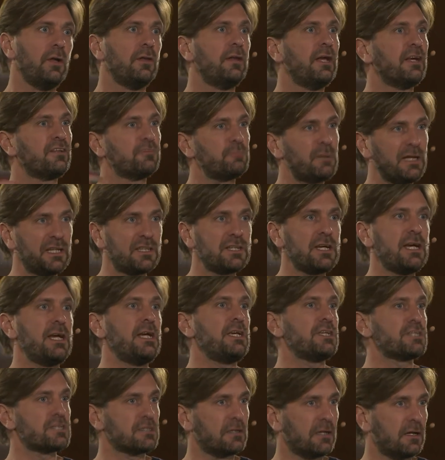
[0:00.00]
the
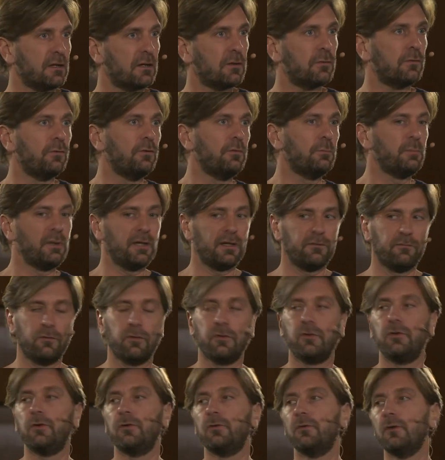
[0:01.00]
expectation that group have
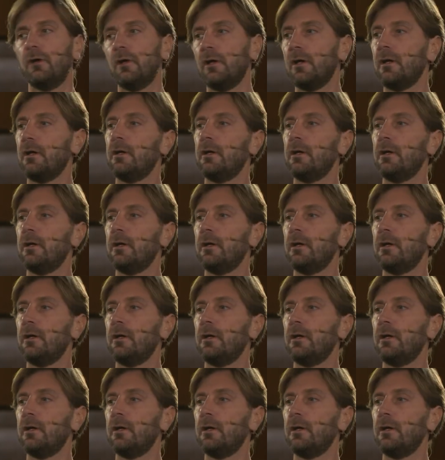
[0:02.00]
on you.